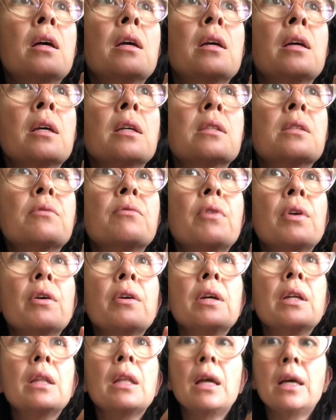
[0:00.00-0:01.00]
it's
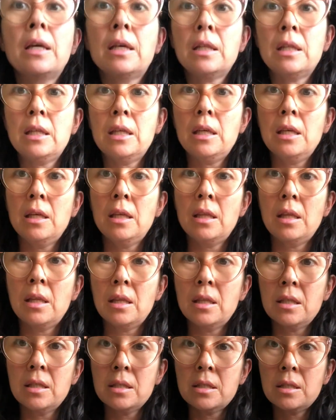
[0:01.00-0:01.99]
very likely that
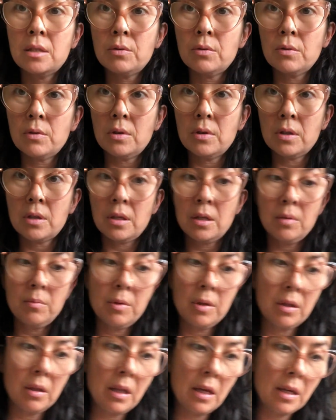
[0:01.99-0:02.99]
this is going to be
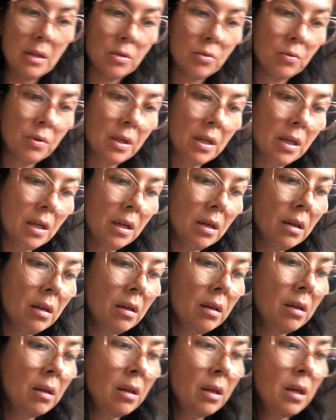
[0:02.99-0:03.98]
the last reading
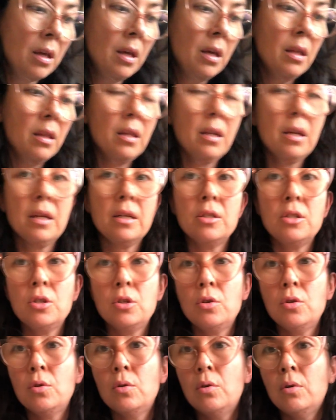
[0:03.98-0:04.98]
that I
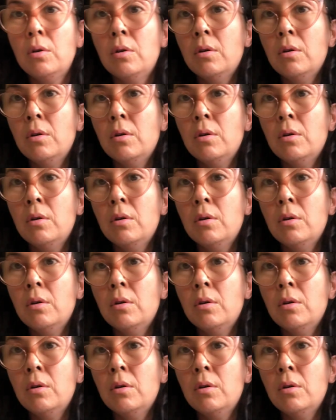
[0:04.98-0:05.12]
do.